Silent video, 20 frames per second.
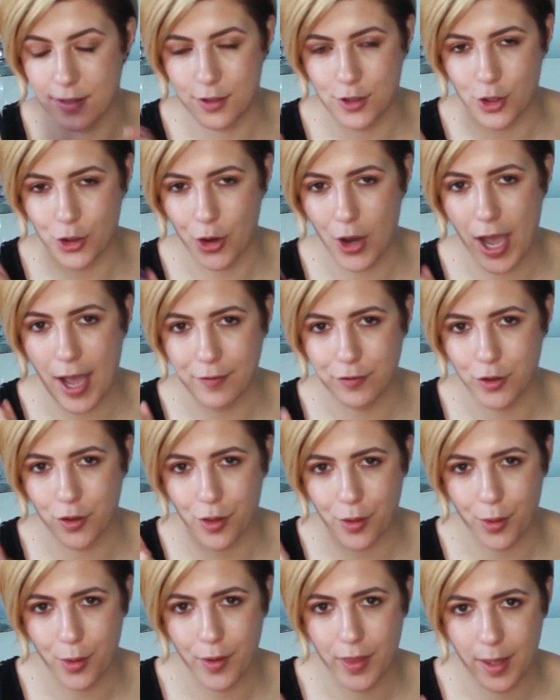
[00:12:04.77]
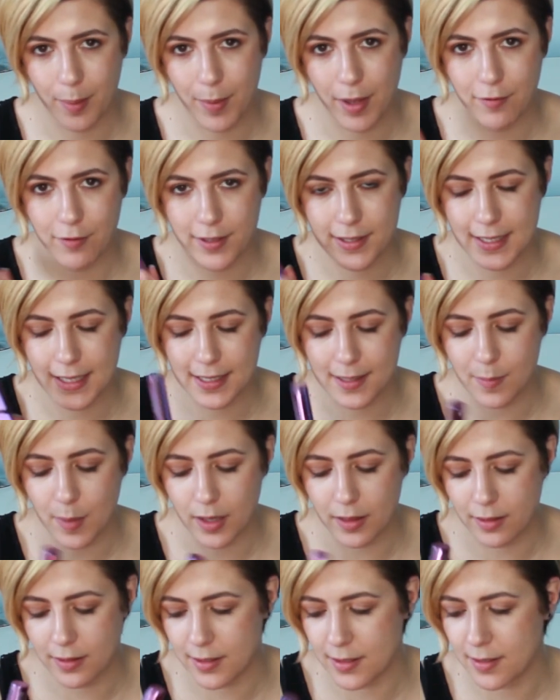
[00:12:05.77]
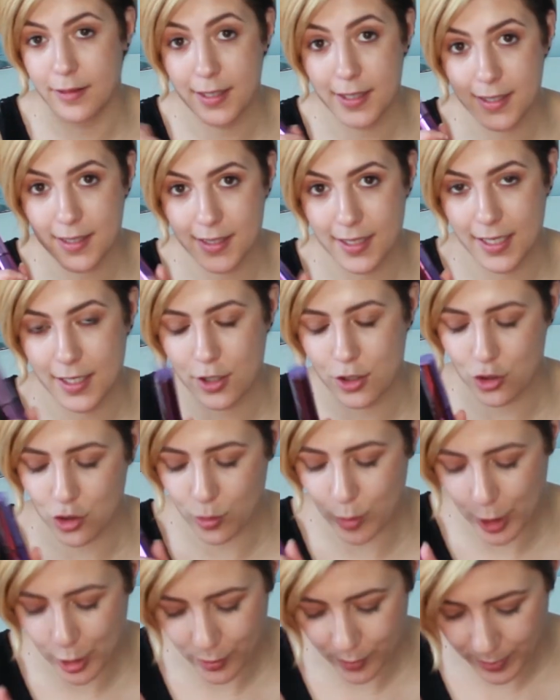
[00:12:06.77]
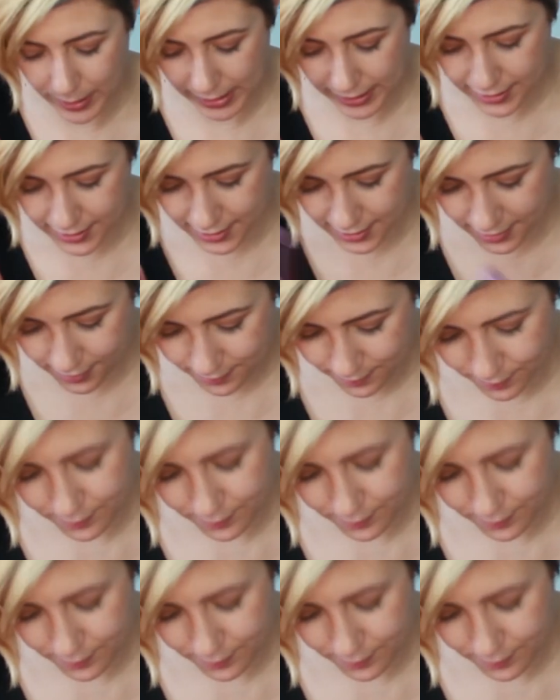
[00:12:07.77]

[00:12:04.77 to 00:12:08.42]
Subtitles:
So you have to throw them every 6 months. This needs to be replaced.